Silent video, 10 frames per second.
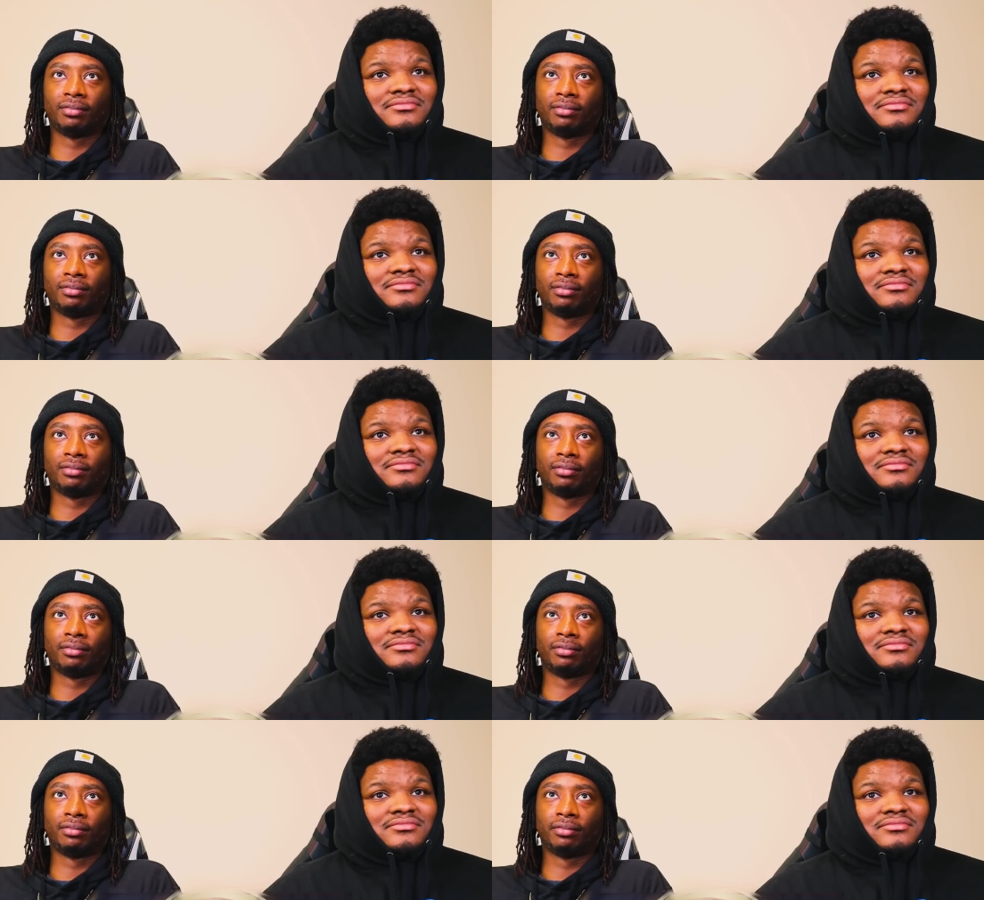
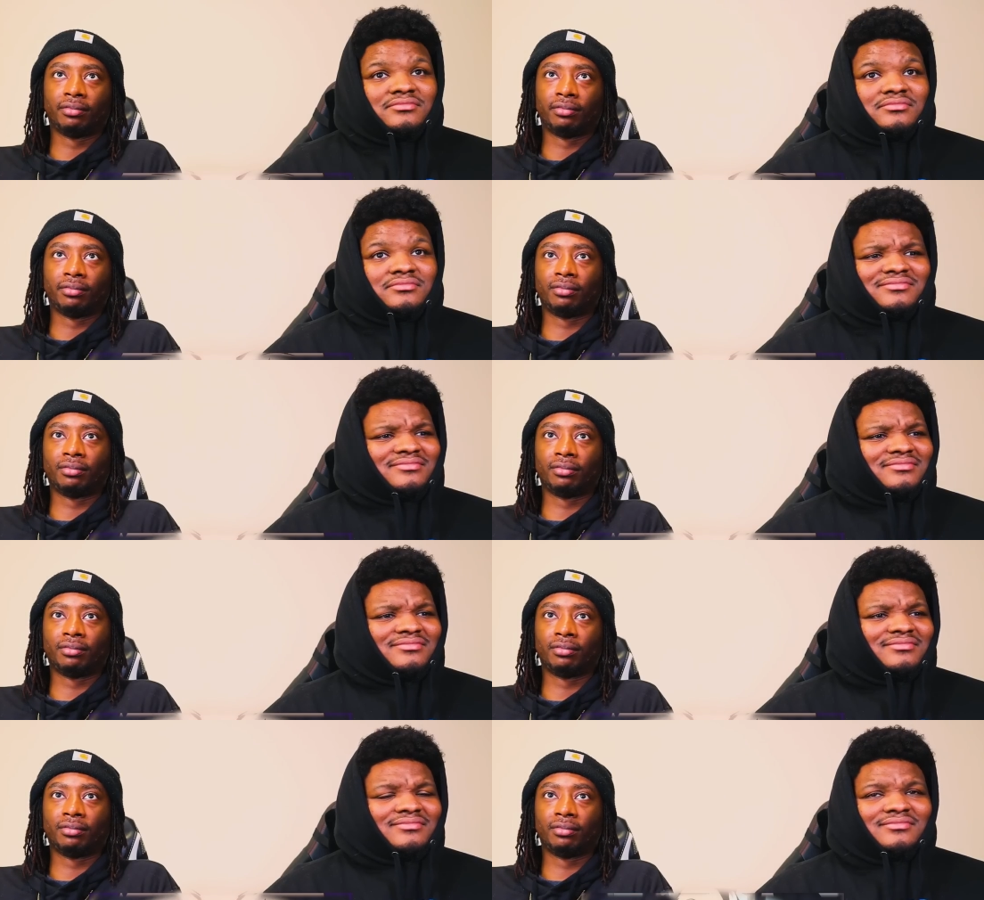
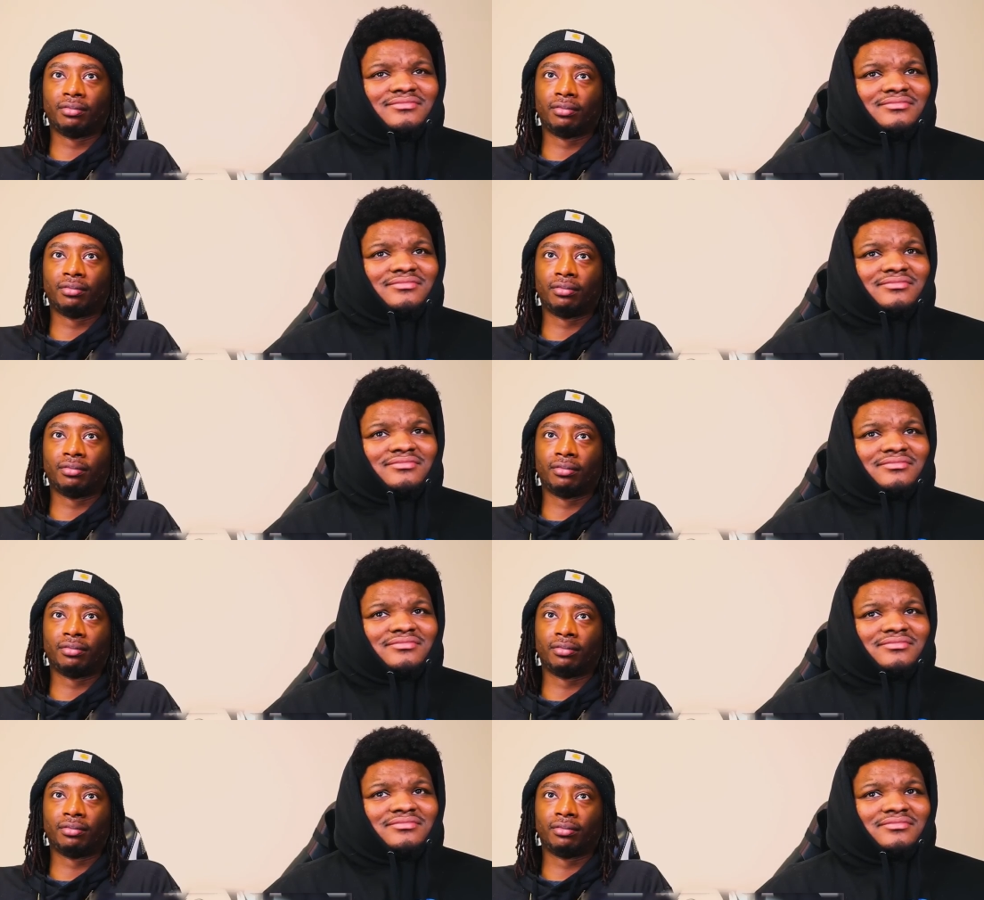
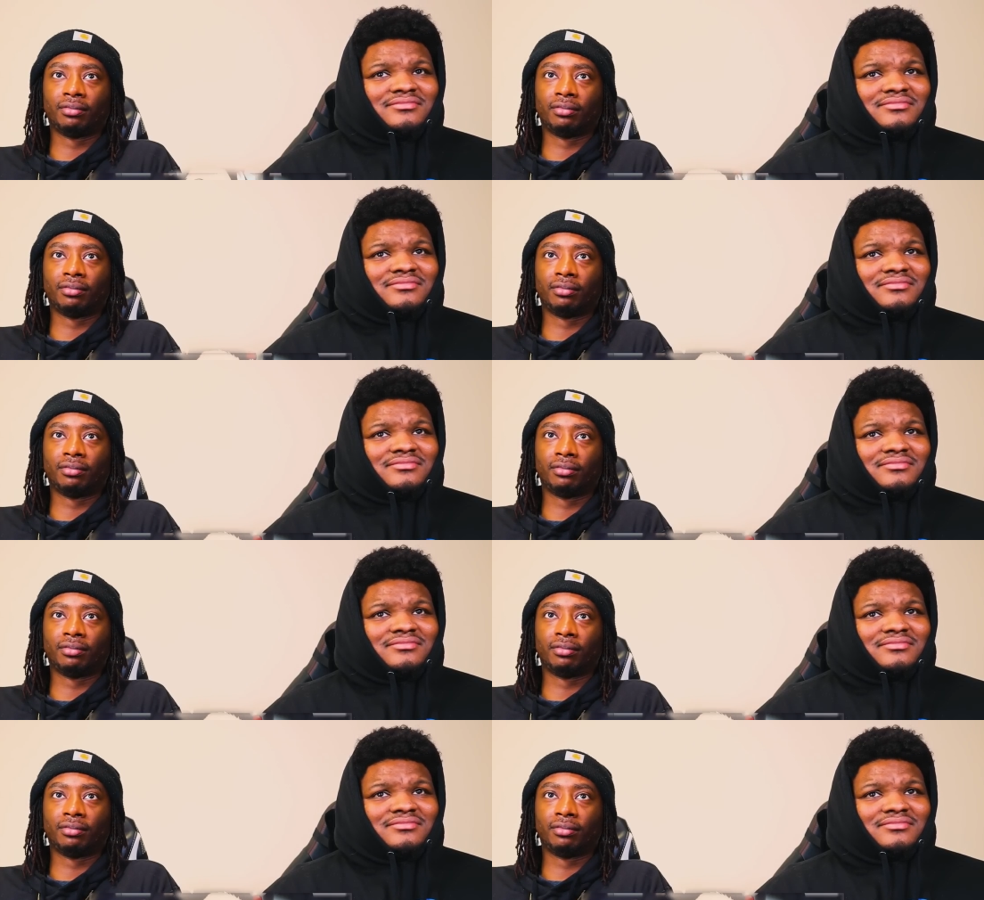[no speech]